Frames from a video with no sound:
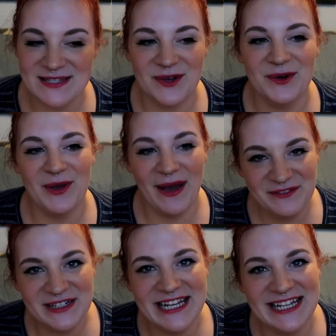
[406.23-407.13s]
so you
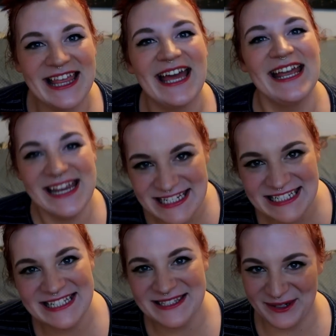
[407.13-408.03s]
have to take that into
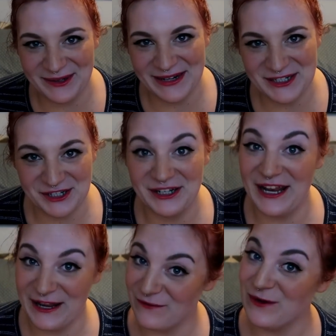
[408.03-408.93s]
consideration
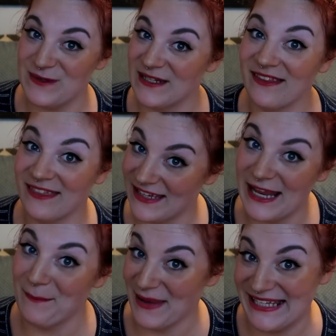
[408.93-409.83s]
if using the
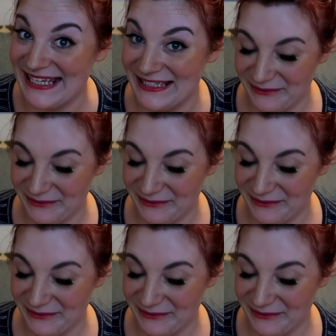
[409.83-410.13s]
name Peggy.